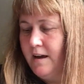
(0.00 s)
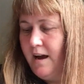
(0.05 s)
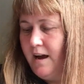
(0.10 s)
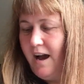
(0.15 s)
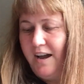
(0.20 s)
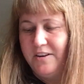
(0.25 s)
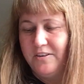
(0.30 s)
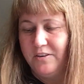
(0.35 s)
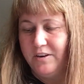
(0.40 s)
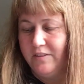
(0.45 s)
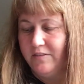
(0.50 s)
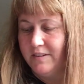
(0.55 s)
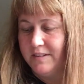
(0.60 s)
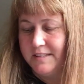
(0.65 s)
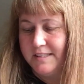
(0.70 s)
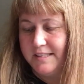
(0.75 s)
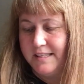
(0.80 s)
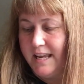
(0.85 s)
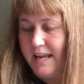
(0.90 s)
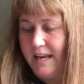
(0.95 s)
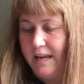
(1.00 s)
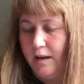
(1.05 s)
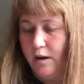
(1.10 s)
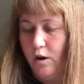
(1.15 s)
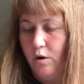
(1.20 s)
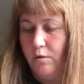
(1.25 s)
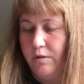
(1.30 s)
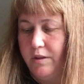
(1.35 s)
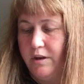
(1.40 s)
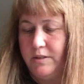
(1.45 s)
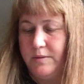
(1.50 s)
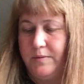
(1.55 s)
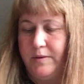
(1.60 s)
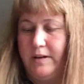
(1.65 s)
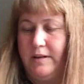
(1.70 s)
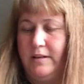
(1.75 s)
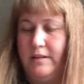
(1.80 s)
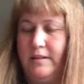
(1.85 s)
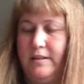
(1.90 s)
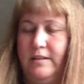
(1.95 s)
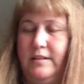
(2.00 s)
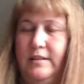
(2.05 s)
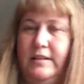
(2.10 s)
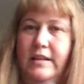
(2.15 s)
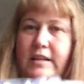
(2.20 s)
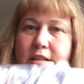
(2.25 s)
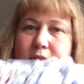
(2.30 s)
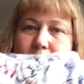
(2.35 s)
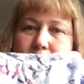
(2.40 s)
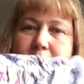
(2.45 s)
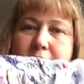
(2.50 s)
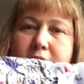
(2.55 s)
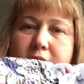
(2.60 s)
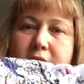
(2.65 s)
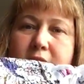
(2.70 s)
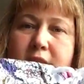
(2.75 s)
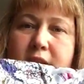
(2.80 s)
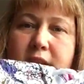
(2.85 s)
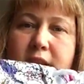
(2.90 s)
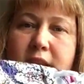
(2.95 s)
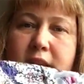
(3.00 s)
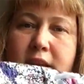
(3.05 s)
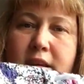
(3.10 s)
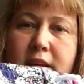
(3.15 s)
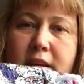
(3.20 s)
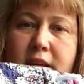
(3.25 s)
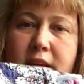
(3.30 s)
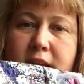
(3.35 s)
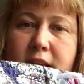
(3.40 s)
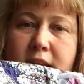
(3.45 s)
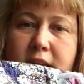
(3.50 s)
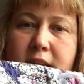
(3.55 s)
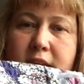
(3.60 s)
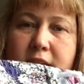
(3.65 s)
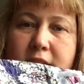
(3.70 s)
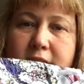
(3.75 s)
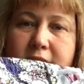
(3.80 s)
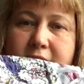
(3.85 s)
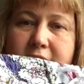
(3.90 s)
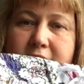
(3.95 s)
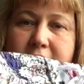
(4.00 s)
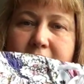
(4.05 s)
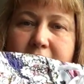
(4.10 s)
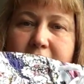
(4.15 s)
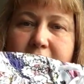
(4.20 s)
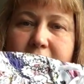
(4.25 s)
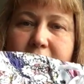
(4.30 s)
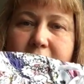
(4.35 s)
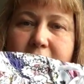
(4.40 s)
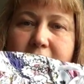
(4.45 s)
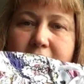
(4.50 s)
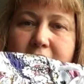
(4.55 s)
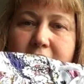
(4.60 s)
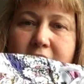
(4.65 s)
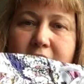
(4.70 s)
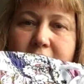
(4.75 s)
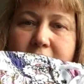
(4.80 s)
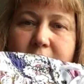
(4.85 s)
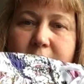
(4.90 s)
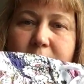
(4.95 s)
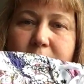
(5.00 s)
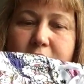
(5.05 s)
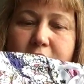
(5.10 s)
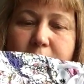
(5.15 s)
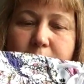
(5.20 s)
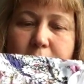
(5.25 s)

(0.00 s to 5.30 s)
I don't even see any. Oh, there's one. There's one. Right there. Pretty